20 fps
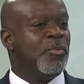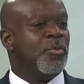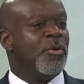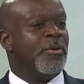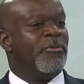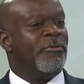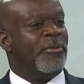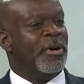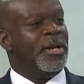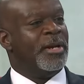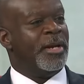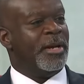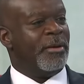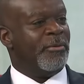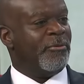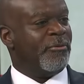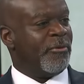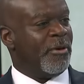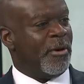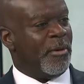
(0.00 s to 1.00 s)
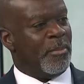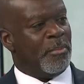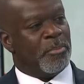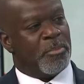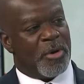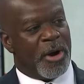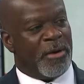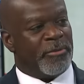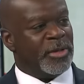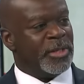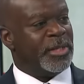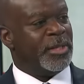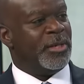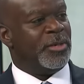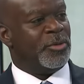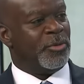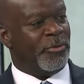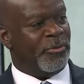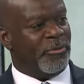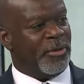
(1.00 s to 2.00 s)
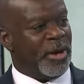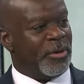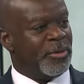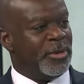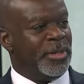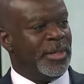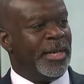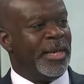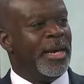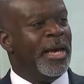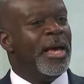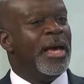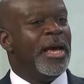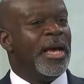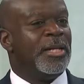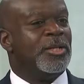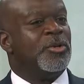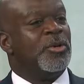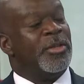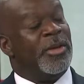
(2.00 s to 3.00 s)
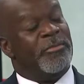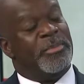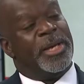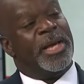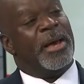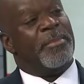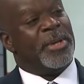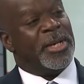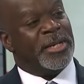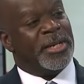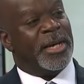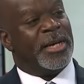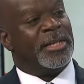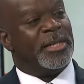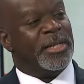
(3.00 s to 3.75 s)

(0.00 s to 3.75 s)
any more funding from provinces or federally, and so they've become